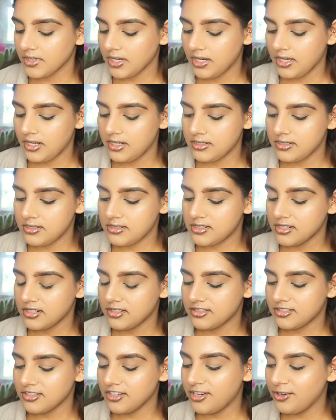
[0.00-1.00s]
And
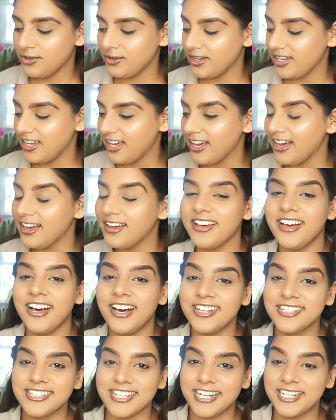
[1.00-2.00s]
so
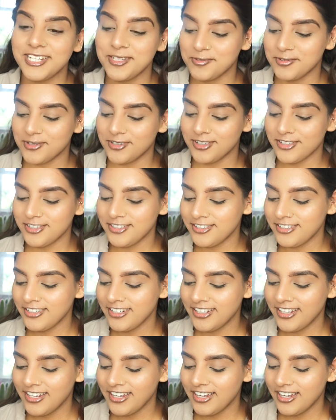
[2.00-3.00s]
has anyone
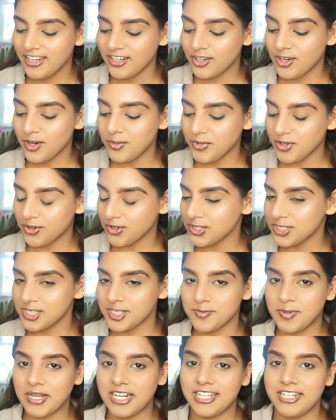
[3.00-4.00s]
come across
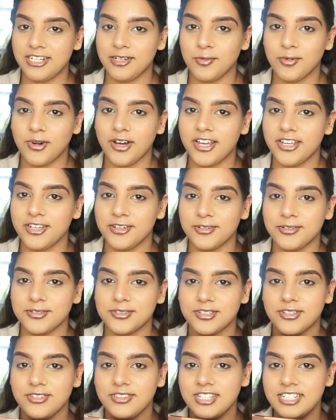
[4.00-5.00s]
this palette in a while?
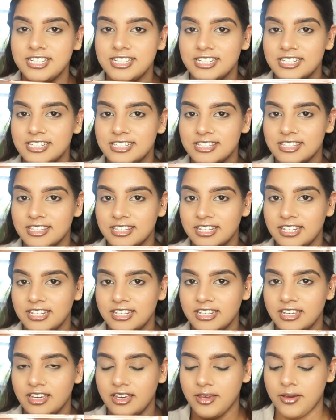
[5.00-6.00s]
So this is
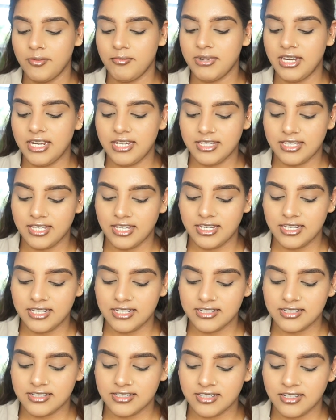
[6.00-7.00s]
the
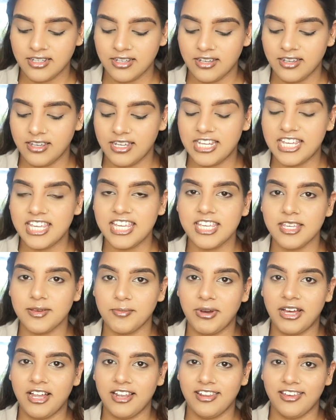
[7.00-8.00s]
Naked
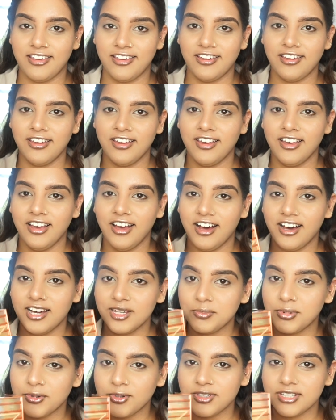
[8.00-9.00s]
Heat palette. I
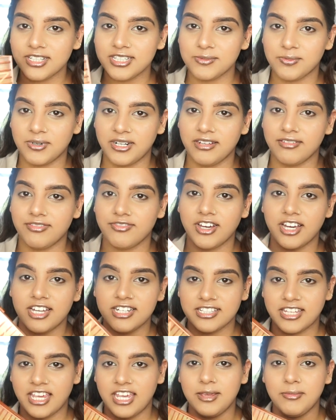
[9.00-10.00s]
bought this when it
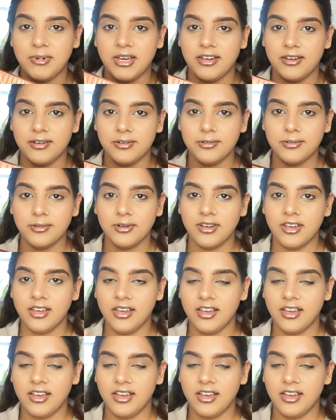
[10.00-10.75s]
first came out